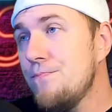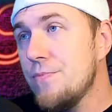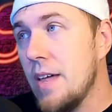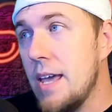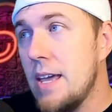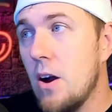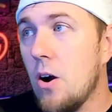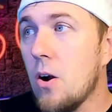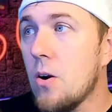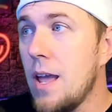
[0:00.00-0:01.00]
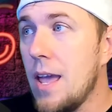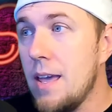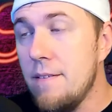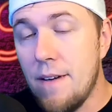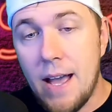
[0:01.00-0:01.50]
they are
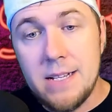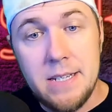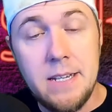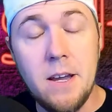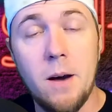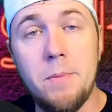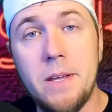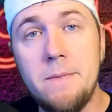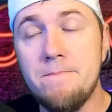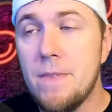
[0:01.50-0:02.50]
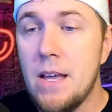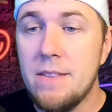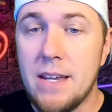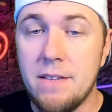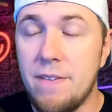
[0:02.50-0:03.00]
a vaccine company
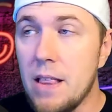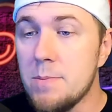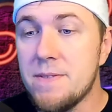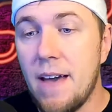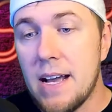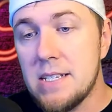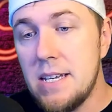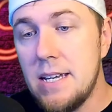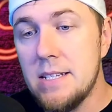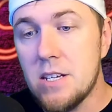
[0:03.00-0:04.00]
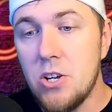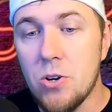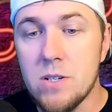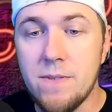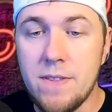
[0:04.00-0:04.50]
that develops vaccines and
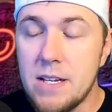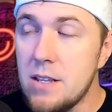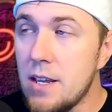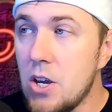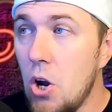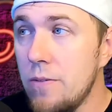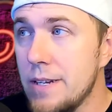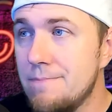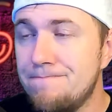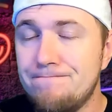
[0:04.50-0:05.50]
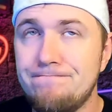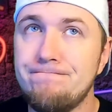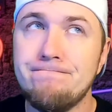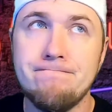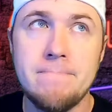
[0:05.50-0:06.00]
cures for things like COVID
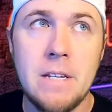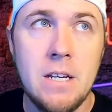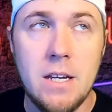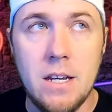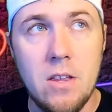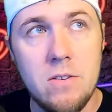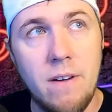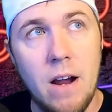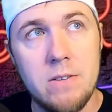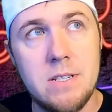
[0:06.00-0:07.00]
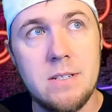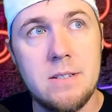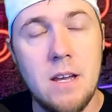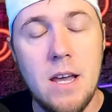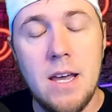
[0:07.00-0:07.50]
and other
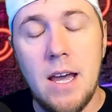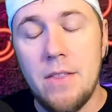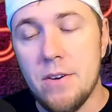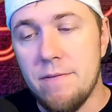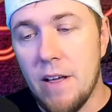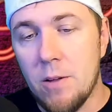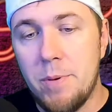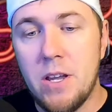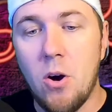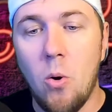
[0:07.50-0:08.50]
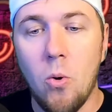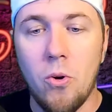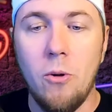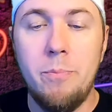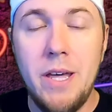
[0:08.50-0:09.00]
viruses. And they're developing
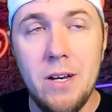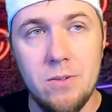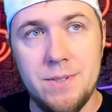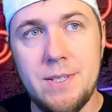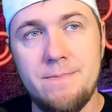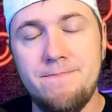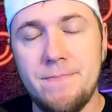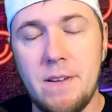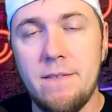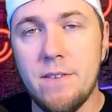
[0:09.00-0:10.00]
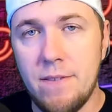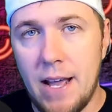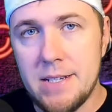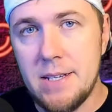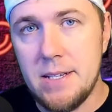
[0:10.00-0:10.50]
oral pills for
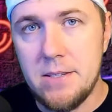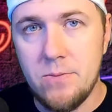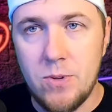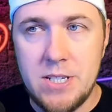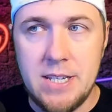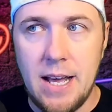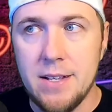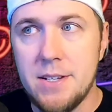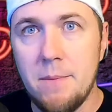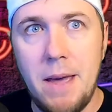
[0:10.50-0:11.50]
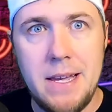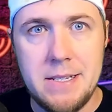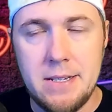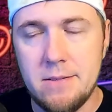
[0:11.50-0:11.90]
vaccines, which sounds amazing.